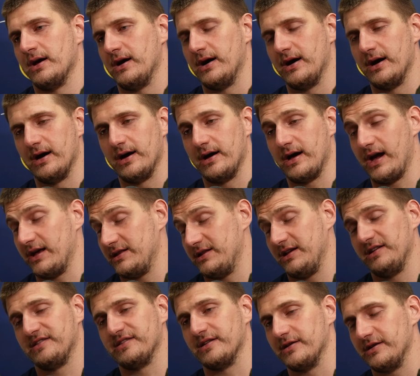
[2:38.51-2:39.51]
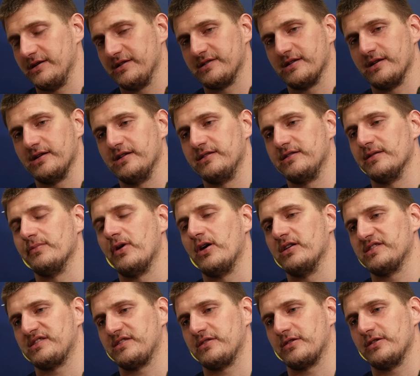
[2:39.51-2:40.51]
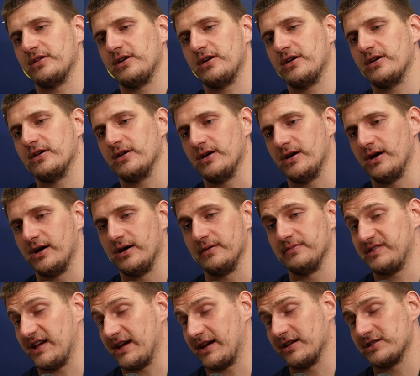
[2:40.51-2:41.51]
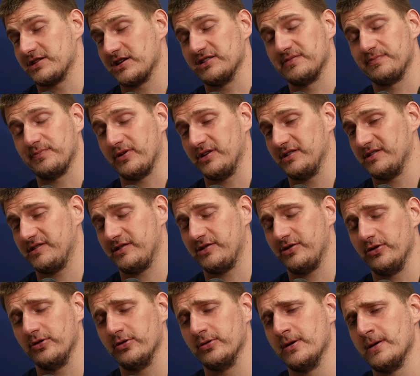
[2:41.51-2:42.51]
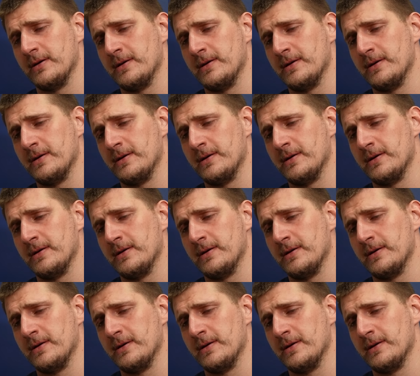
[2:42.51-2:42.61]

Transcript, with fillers: AD is a monster there. Second chance points too.